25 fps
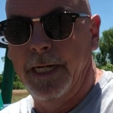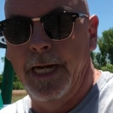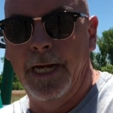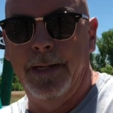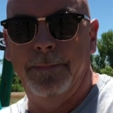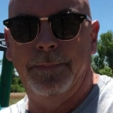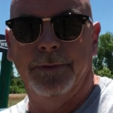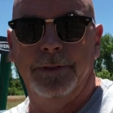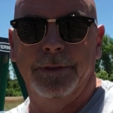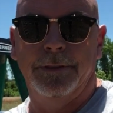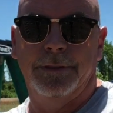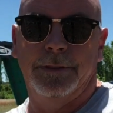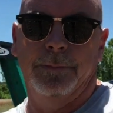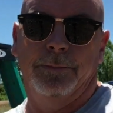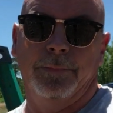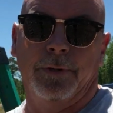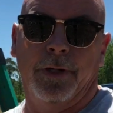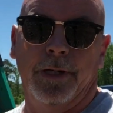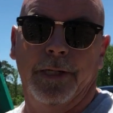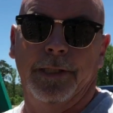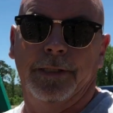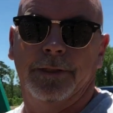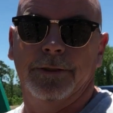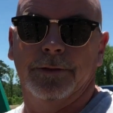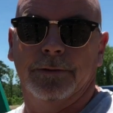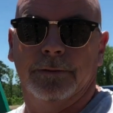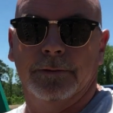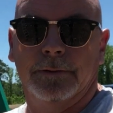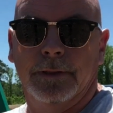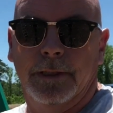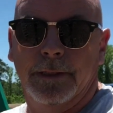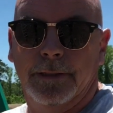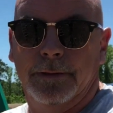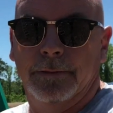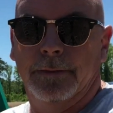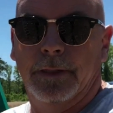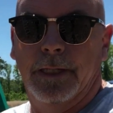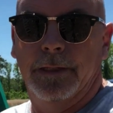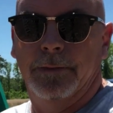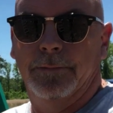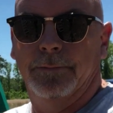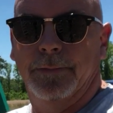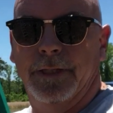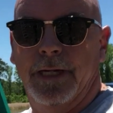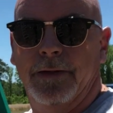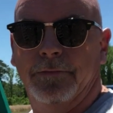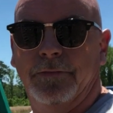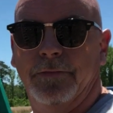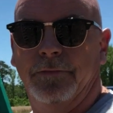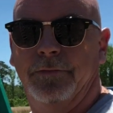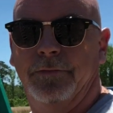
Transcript: happen is it breaks and we have to